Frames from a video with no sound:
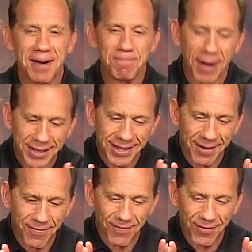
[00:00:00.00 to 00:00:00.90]
but
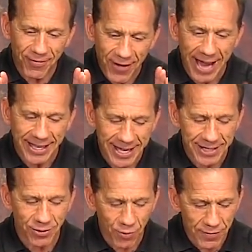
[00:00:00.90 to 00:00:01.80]
the, the fact
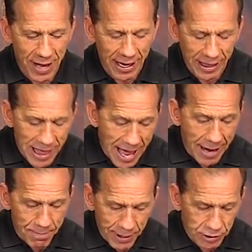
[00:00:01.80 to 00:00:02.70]
is we've got a
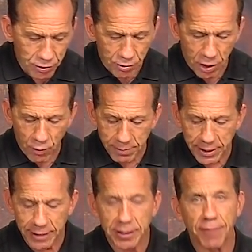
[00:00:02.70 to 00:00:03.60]
lot of pictures on our
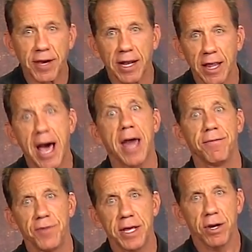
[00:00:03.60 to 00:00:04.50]
websites. I've got a lot
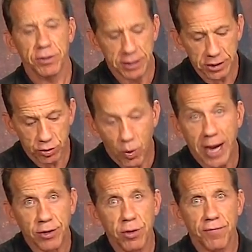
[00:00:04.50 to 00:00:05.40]
of videos, and this is
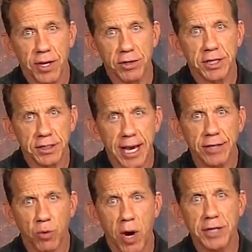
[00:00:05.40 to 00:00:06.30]
why I do the videos, because
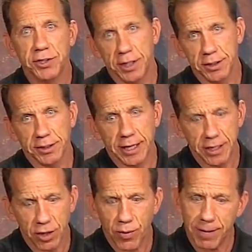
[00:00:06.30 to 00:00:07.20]
guys will watch these and say,
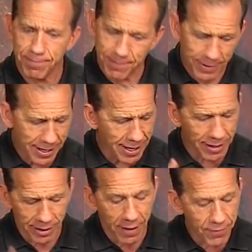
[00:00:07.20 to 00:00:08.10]
you know what, I
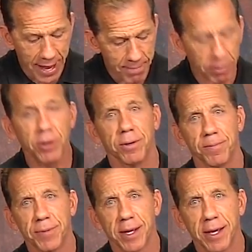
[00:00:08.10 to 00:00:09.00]
love that blue.
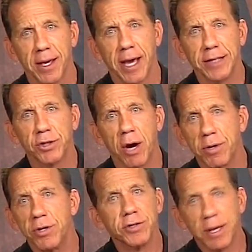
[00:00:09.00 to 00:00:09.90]
And so I
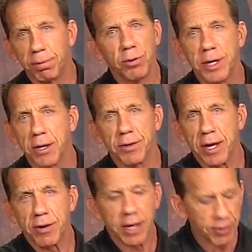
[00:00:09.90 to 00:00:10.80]
want to use that blue here and
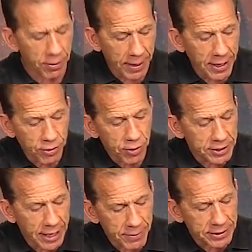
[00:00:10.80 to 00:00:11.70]
there and there. They may not do the
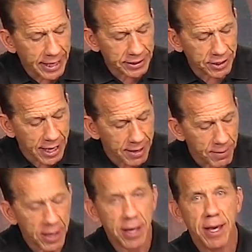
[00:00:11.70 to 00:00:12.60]
same exact scheme,